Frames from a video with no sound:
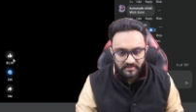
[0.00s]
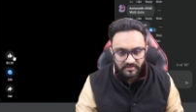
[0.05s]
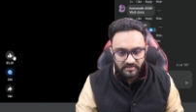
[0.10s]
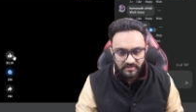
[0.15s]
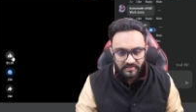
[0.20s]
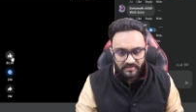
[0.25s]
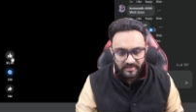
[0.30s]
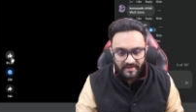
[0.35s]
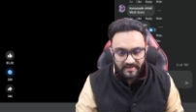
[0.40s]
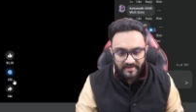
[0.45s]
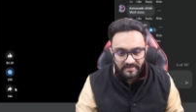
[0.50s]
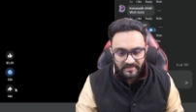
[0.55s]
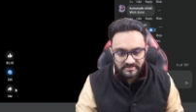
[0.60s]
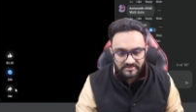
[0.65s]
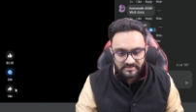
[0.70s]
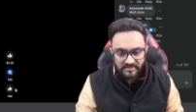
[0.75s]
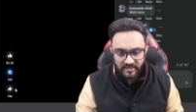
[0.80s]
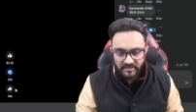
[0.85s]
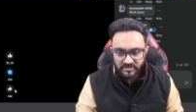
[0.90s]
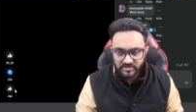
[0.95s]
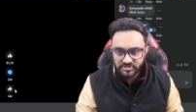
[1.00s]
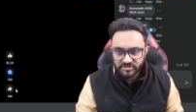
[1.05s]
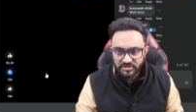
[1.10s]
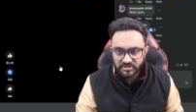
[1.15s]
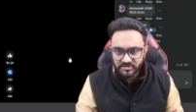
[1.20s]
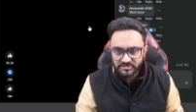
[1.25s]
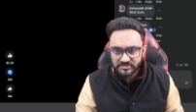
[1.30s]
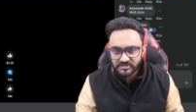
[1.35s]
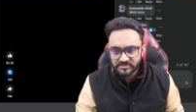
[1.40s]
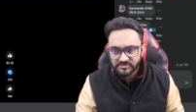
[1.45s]
likes and
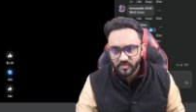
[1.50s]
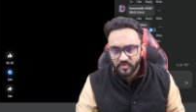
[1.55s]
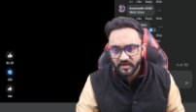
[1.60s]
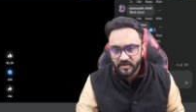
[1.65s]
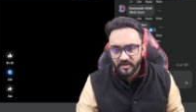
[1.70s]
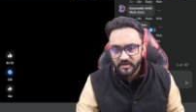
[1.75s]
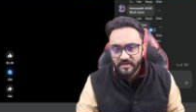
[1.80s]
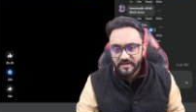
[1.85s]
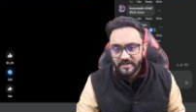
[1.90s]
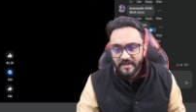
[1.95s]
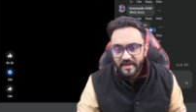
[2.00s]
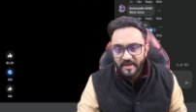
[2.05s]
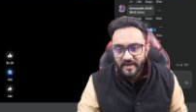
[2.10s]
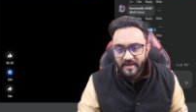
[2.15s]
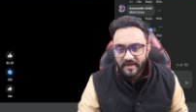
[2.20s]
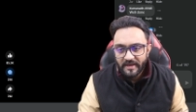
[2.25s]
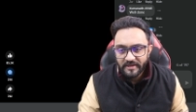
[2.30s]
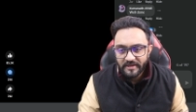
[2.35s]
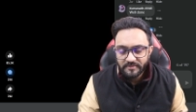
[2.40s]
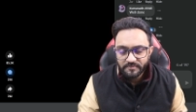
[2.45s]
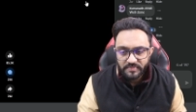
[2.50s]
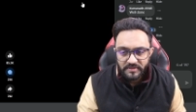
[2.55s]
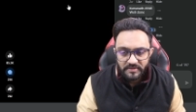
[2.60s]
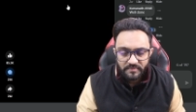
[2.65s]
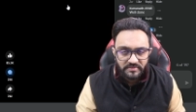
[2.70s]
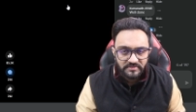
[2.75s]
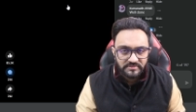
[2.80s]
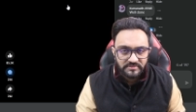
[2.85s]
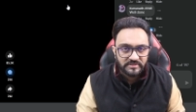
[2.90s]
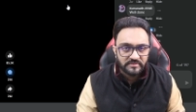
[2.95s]
shares as well, and
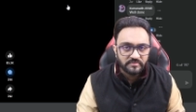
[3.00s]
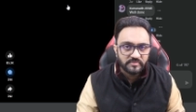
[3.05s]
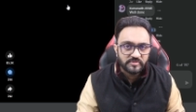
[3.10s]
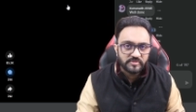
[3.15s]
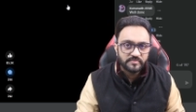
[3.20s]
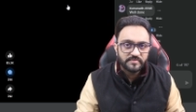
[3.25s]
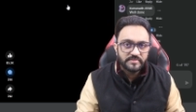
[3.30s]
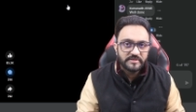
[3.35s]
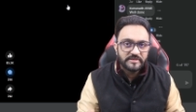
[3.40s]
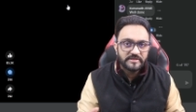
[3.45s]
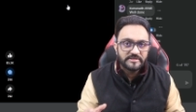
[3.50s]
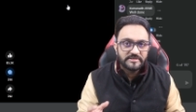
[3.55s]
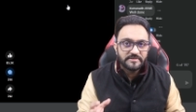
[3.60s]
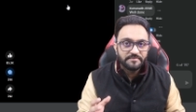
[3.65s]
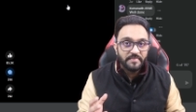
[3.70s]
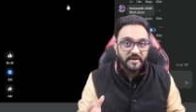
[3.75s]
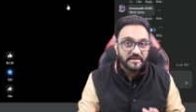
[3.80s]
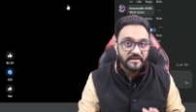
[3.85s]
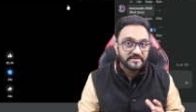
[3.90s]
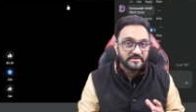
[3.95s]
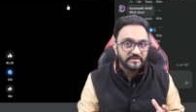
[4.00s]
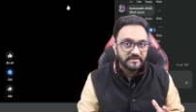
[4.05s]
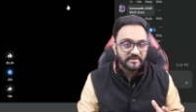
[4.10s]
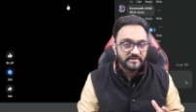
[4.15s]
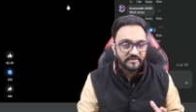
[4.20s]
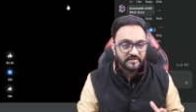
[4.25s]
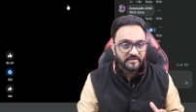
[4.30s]
people seem to be debating